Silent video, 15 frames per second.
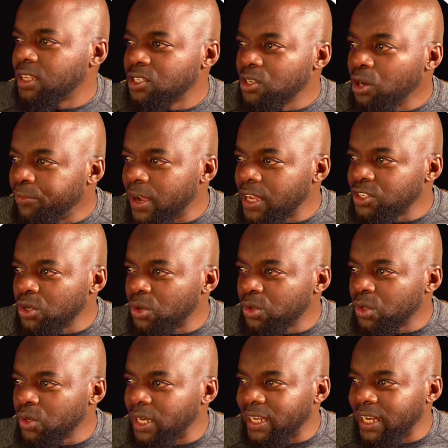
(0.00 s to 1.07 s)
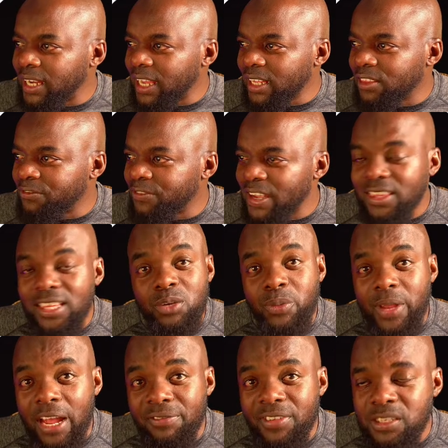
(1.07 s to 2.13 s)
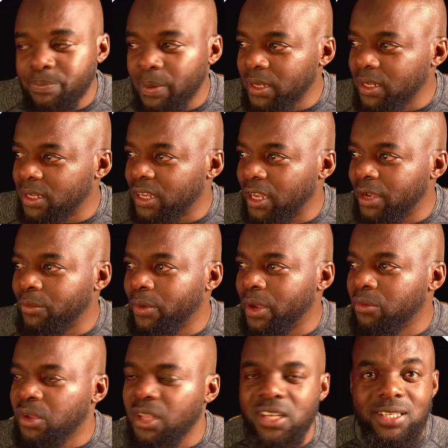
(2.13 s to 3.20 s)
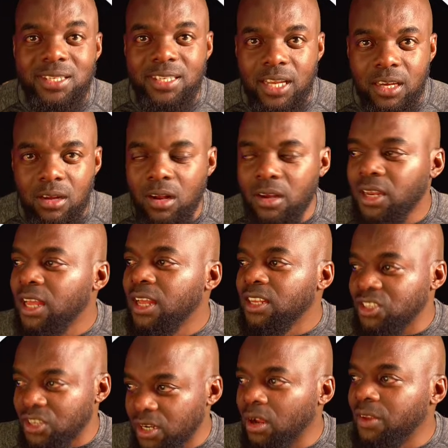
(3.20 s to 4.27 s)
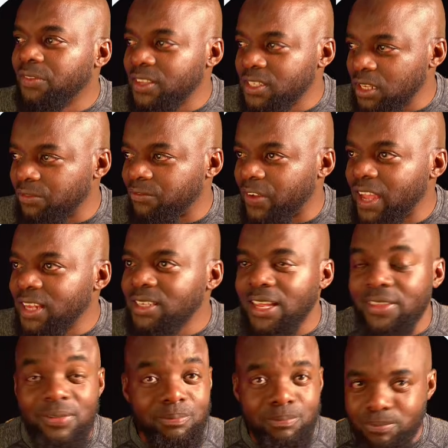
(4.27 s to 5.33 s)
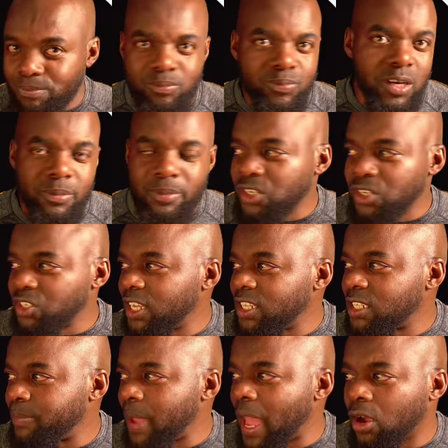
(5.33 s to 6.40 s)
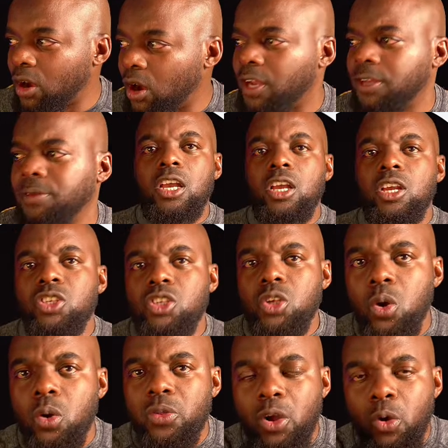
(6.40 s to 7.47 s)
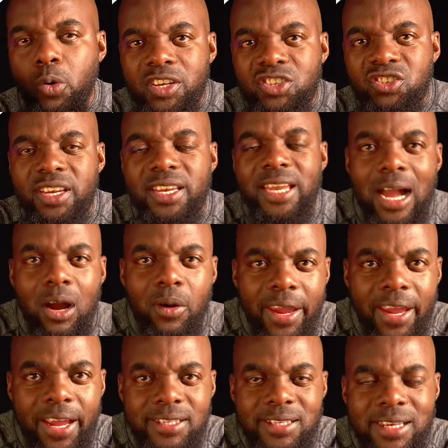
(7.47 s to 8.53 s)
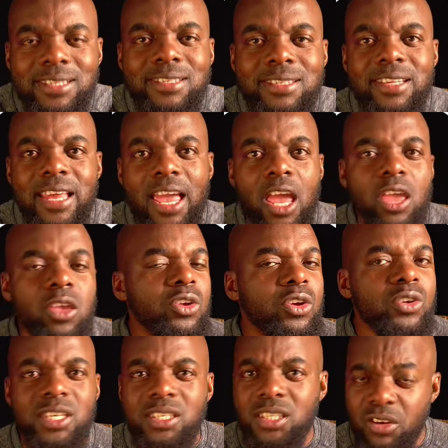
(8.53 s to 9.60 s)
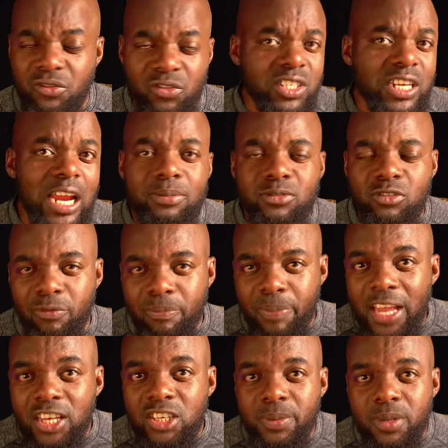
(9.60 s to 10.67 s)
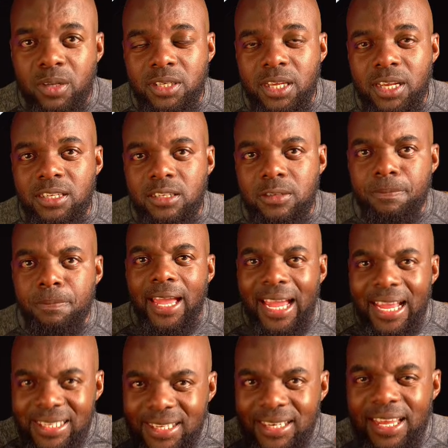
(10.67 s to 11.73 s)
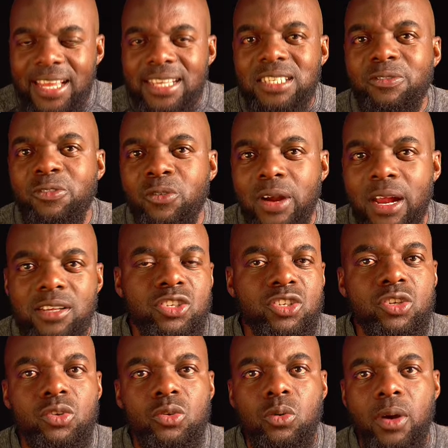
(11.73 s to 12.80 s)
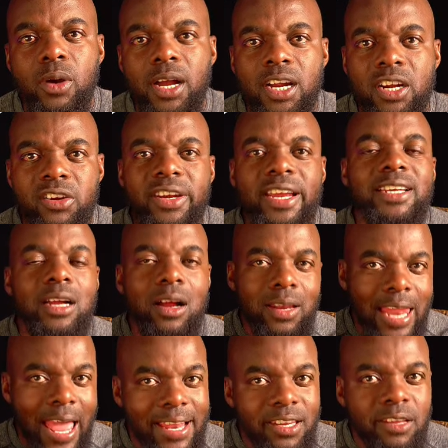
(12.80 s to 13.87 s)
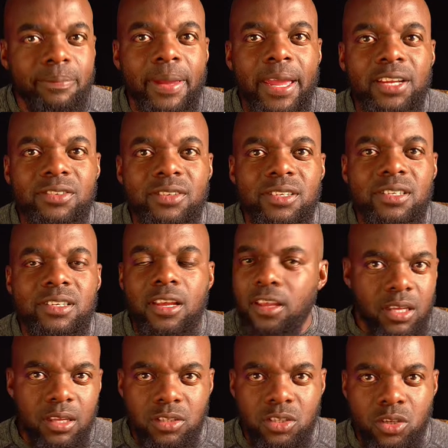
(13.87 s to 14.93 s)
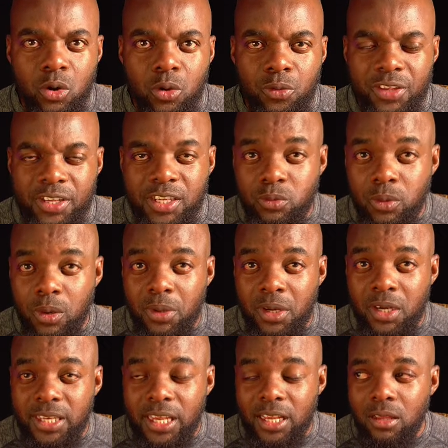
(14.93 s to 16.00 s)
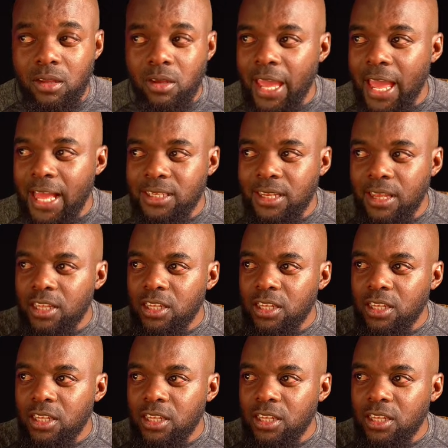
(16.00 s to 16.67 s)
So far, so good. And I like the fact that we have this button here where we can just turn on, turn on this event and pretty much it's back on. So the question now is, let's say you're using different types of page builders. Is it easy for us to uh, create our landing pages? So this is what we're going to take a look at.